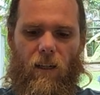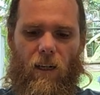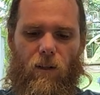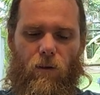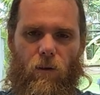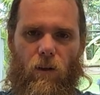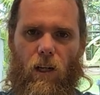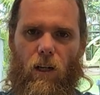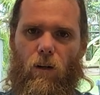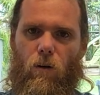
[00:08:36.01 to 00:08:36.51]
It's
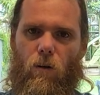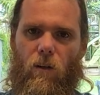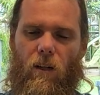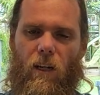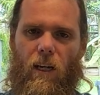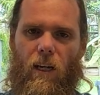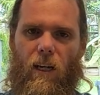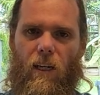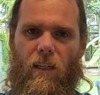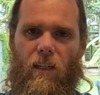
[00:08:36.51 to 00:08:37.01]
really cool that the
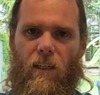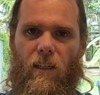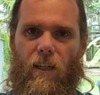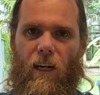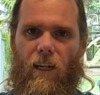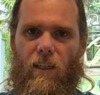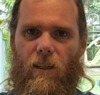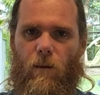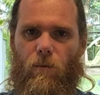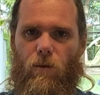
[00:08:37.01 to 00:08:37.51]
kids can
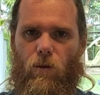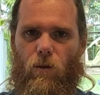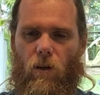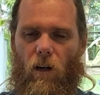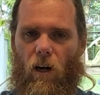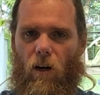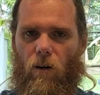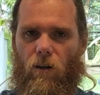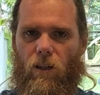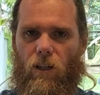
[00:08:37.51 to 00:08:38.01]
take some sort
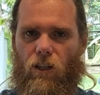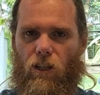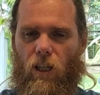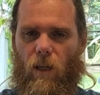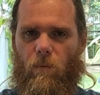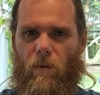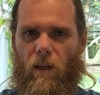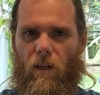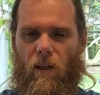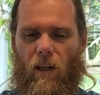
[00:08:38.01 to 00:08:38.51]
of
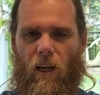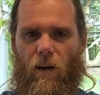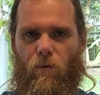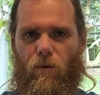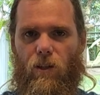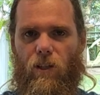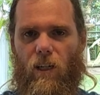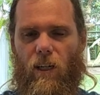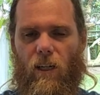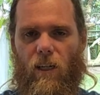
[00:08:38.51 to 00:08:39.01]
ownership in their
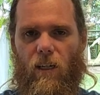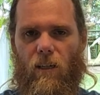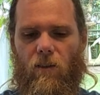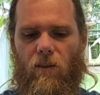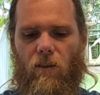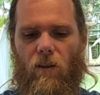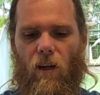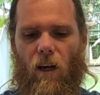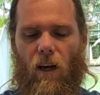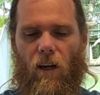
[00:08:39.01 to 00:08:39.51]

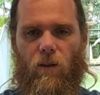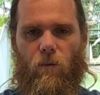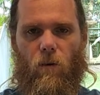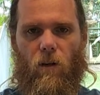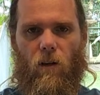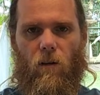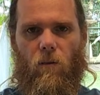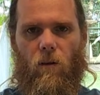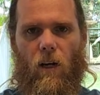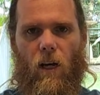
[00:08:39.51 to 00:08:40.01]
routines as
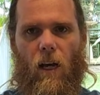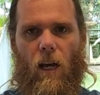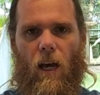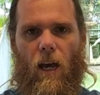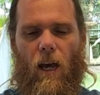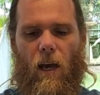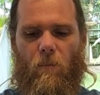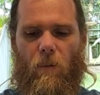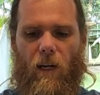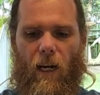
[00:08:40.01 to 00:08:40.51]
well,
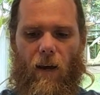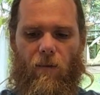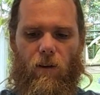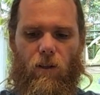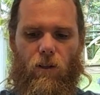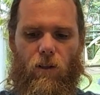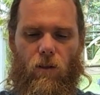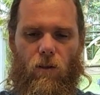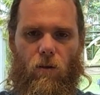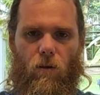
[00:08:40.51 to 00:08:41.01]
being able
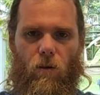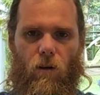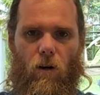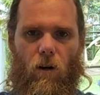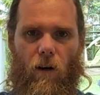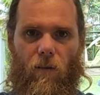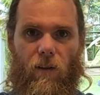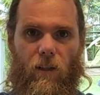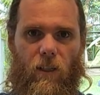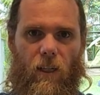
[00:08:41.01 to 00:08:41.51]
to
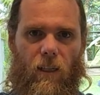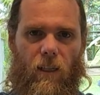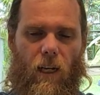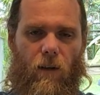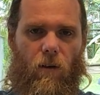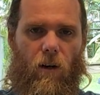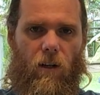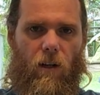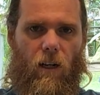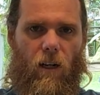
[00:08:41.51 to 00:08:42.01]
kind of set
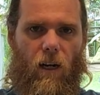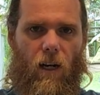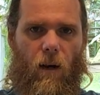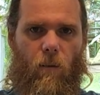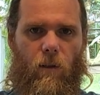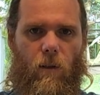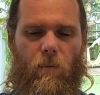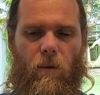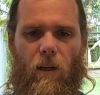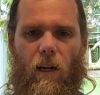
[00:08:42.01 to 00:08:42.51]
their own
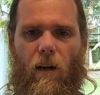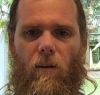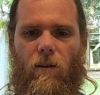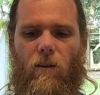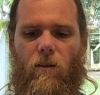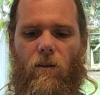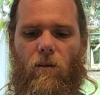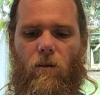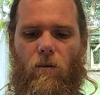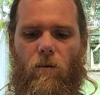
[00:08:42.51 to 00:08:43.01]
alarms, being able
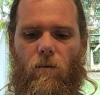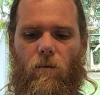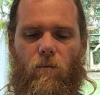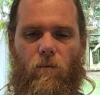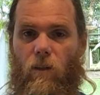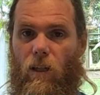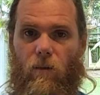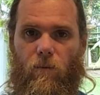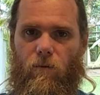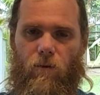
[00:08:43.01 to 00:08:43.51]
to,
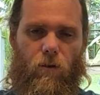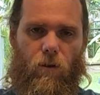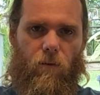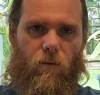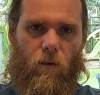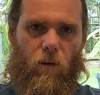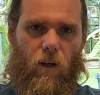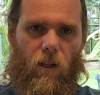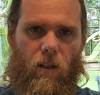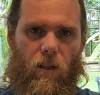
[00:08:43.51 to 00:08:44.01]
just through
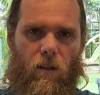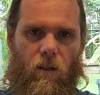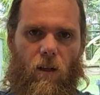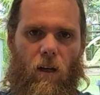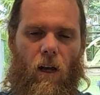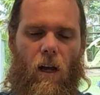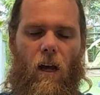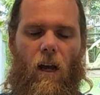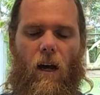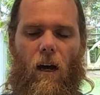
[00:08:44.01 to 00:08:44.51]
voice,
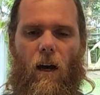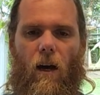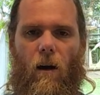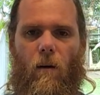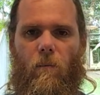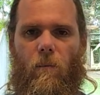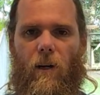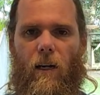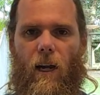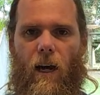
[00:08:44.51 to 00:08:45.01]

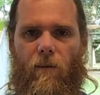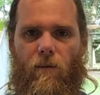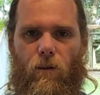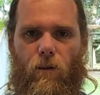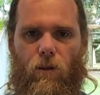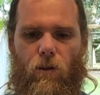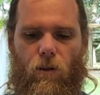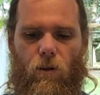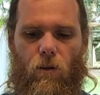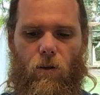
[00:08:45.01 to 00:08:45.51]
being able
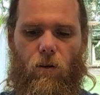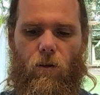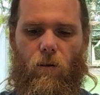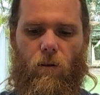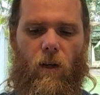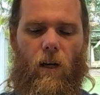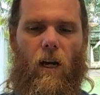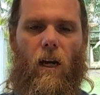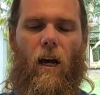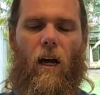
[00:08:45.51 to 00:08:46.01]
to
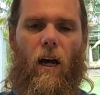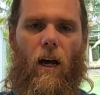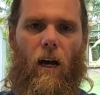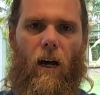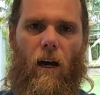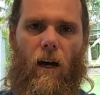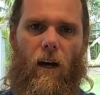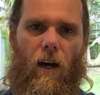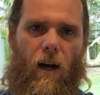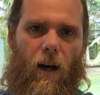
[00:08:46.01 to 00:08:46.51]

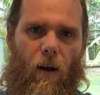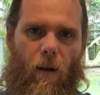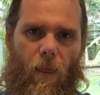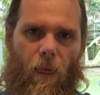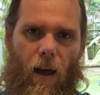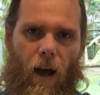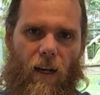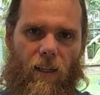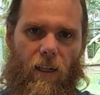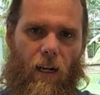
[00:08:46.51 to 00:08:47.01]

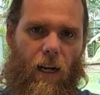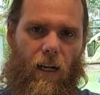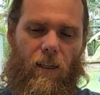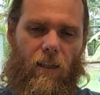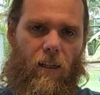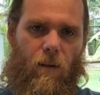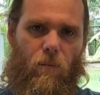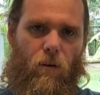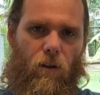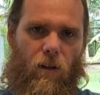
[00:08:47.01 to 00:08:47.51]
ask Alexa
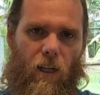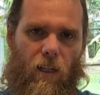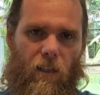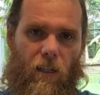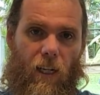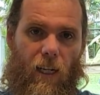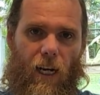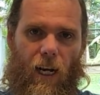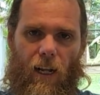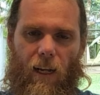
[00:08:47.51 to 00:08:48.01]
to put things in
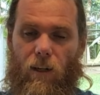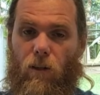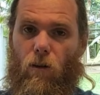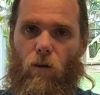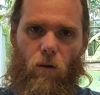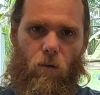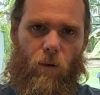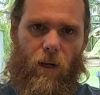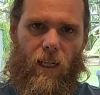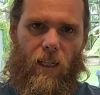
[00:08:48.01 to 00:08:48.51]
the calendar
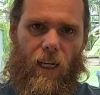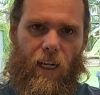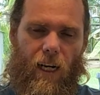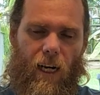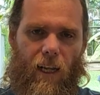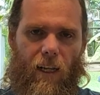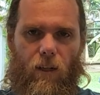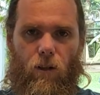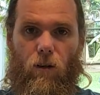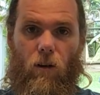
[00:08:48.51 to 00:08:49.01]
or read the
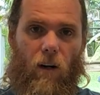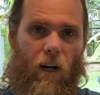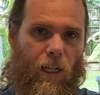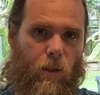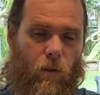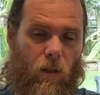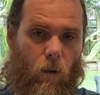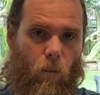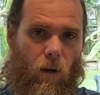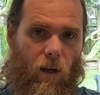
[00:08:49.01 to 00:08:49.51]
calendar or ask
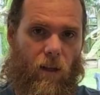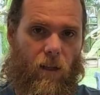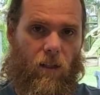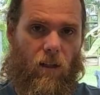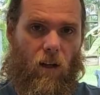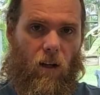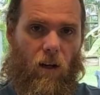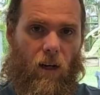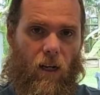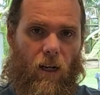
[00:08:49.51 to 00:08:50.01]
what the weather's
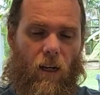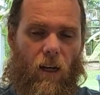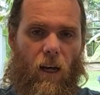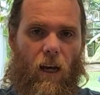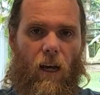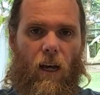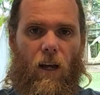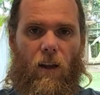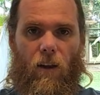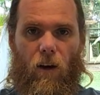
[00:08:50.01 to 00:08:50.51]
like,
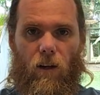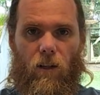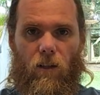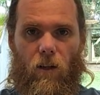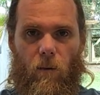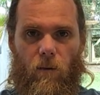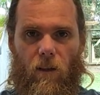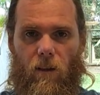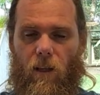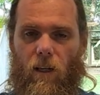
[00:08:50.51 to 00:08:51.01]
those
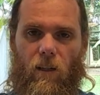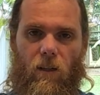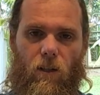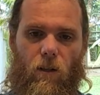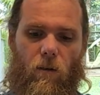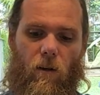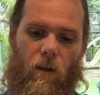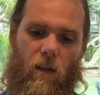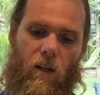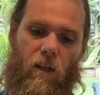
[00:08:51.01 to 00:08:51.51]
types of things.
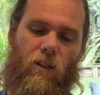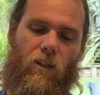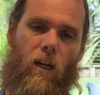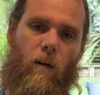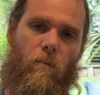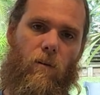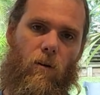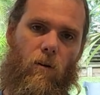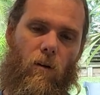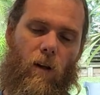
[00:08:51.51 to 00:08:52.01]
Do I need a
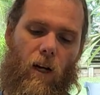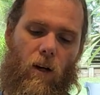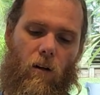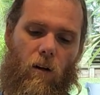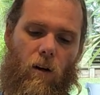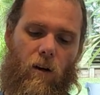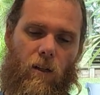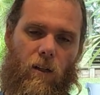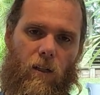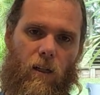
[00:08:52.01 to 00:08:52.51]
jumper? All that
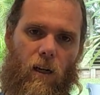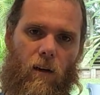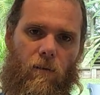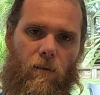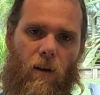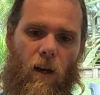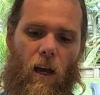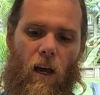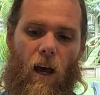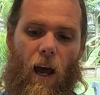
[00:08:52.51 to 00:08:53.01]
kind of stuff.
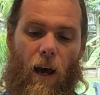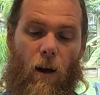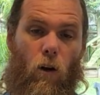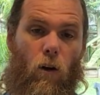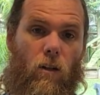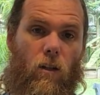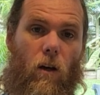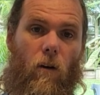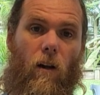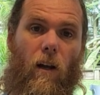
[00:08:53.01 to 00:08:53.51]
It
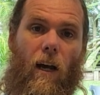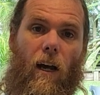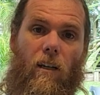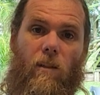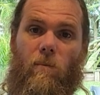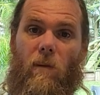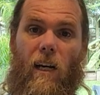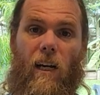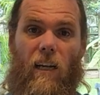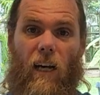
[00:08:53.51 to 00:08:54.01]
also allows
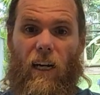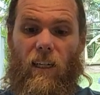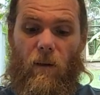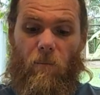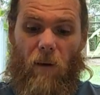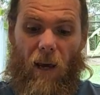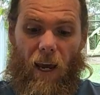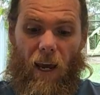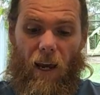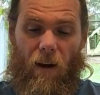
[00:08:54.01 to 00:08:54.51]
me as a
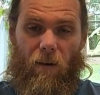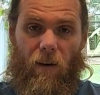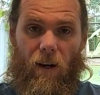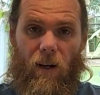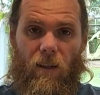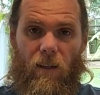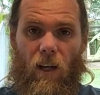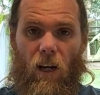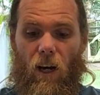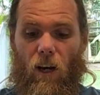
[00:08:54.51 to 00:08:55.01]

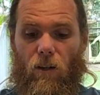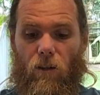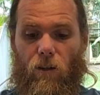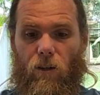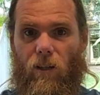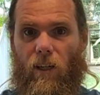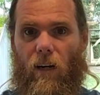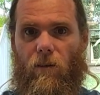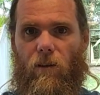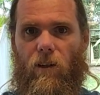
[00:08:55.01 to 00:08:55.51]
parent to
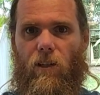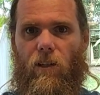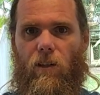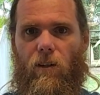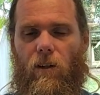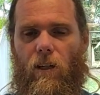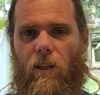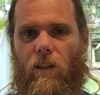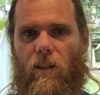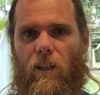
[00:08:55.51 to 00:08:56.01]
set
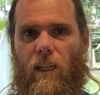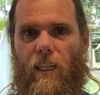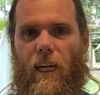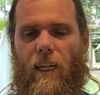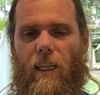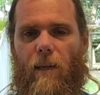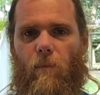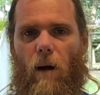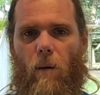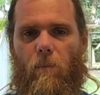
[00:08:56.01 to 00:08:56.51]
routines to
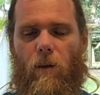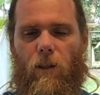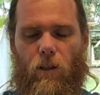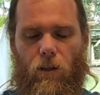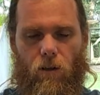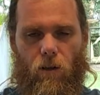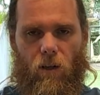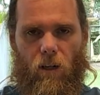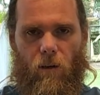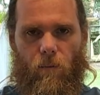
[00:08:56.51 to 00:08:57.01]
get them up at
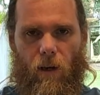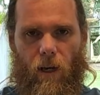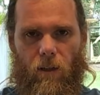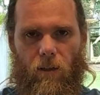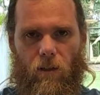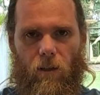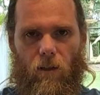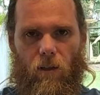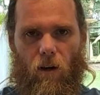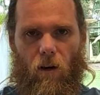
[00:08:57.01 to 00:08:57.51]
certain
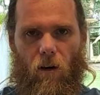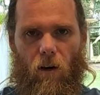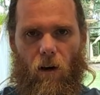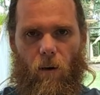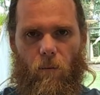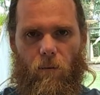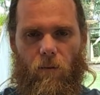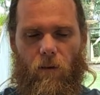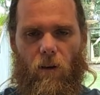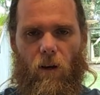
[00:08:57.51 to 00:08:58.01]
amounts of
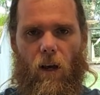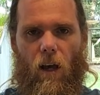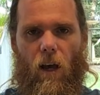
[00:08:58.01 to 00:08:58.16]
times.